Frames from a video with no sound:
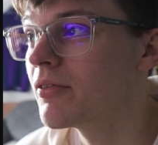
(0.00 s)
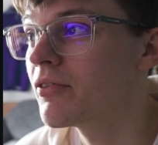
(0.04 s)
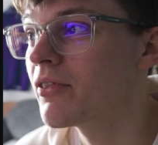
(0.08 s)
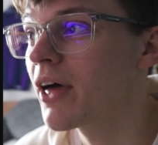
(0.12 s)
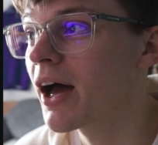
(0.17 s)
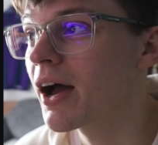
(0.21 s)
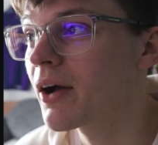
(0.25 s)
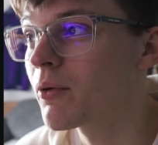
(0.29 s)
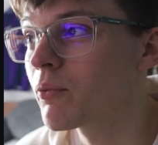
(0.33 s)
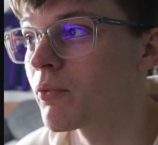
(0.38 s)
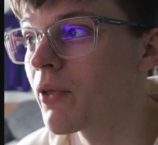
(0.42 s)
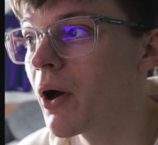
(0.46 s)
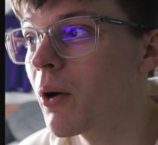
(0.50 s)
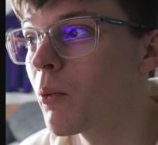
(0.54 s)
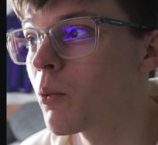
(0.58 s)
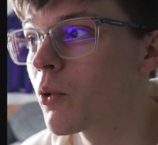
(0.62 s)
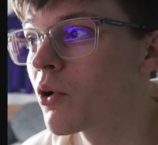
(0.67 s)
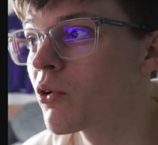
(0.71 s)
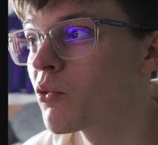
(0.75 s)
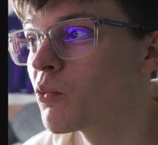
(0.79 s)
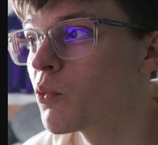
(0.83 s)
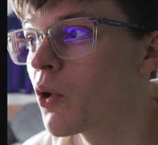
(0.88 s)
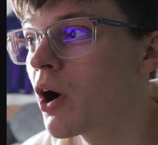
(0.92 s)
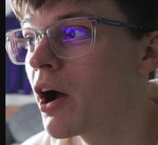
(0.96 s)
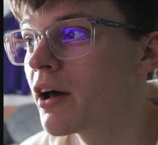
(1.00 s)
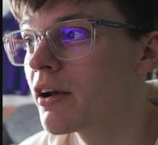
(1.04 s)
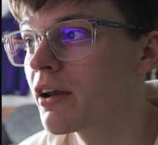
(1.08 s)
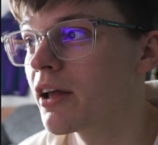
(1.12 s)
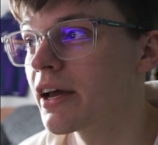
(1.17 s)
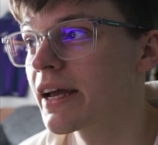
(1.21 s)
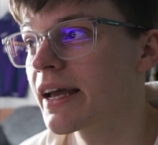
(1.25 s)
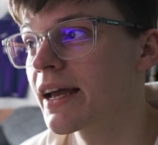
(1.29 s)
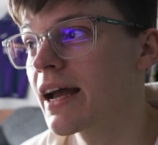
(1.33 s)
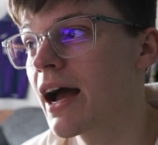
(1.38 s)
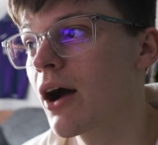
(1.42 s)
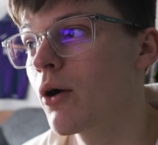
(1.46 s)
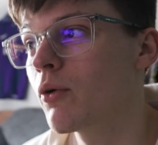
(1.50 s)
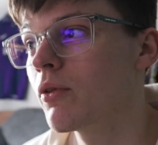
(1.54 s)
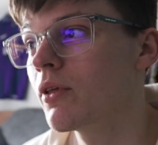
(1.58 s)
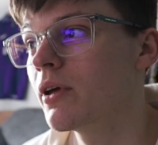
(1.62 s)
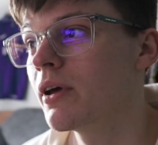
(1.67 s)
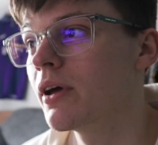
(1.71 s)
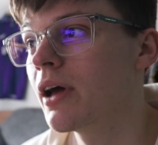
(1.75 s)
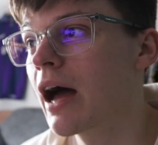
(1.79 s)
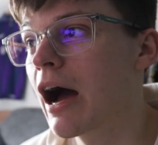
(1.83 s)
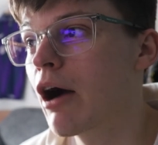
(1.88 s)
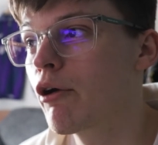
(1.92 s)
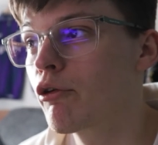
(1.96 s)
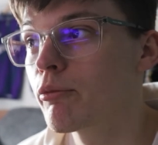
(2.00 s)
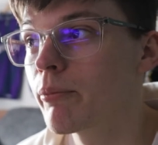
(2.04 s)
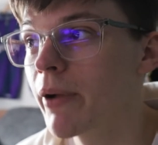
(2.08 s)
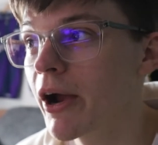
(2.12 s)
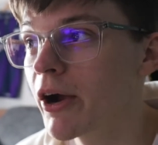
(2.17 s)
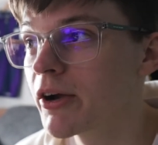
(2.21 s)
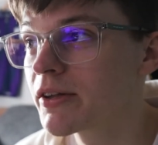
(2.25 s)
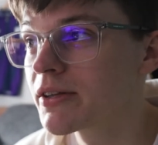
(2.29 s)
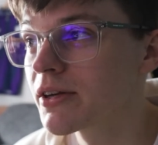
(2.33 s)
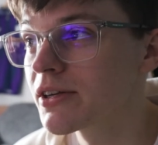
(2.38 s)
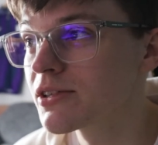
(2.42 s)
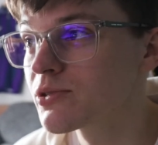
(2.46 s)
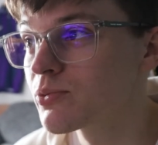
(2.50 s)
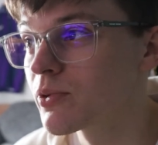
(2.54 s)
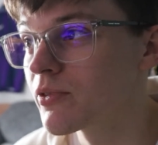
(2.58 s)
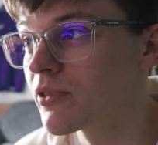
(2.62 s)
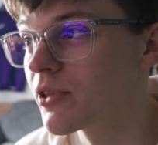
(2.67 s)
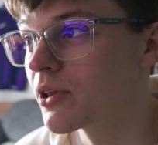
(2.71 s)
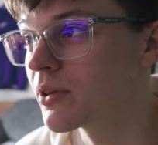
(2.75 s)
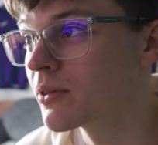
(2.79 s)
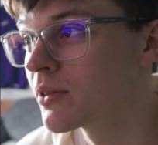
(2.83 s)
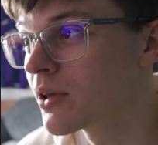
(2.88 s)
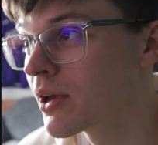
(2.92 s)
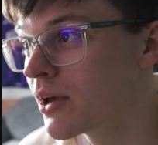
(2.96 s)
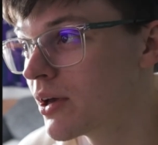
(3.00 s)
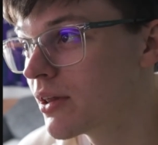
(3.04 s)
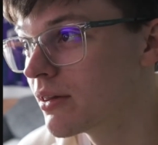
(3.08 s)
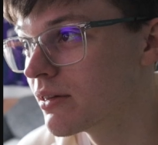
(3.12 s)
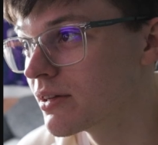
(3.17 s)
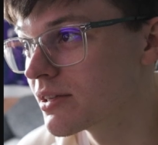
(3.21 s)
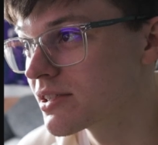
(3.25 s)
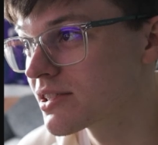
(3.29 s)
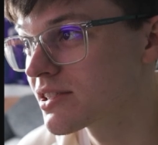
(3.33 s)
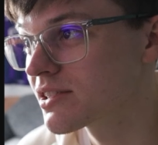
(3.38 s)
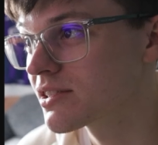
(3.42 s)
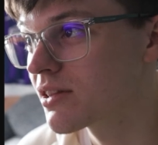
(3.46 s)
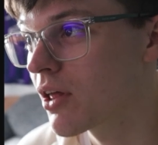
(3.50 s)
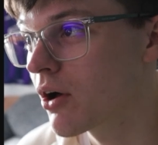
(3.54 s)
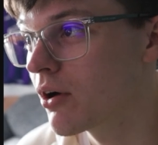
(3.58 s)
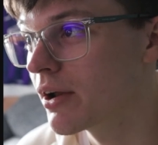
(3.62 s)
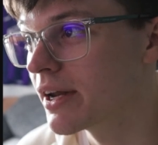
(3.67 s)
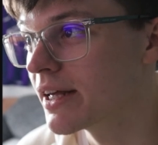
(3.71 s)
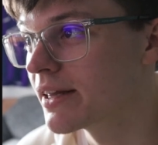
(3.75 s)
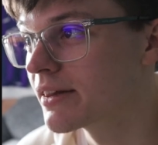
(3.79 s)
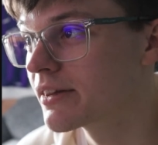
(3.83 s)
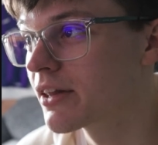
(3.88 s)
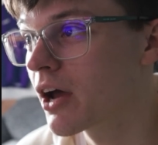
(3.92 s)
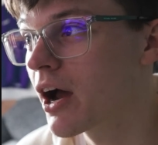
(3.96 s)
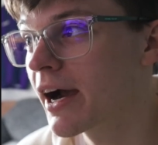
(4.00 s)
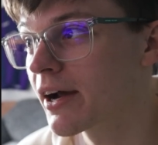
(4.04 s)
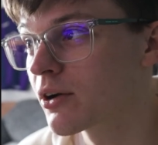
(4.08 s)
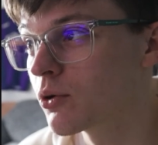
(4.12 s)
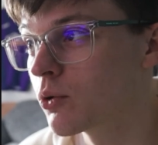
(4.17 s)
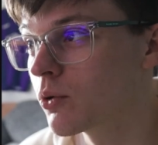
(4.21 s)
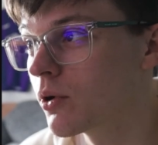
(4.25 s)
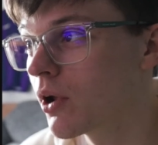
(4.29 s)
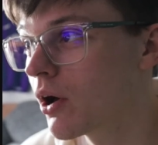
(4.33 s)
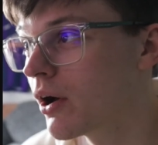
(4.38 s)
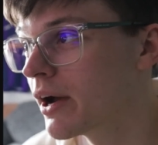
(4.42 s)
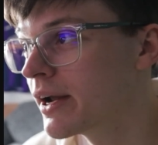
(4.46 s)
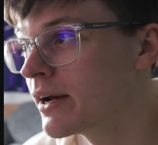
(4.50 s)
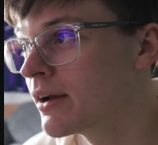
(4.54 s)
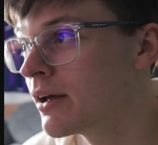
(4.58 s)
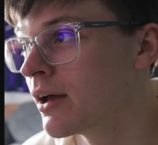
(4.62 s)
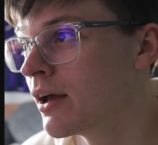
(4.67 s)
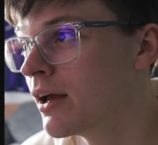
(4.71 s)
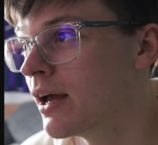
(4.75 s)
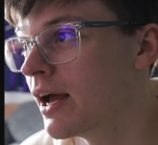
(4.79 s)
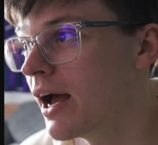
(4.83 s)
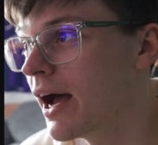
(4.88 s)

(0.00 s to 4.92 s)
that would have worked, like how the Alfa Romeo does with the slanted diagonal line,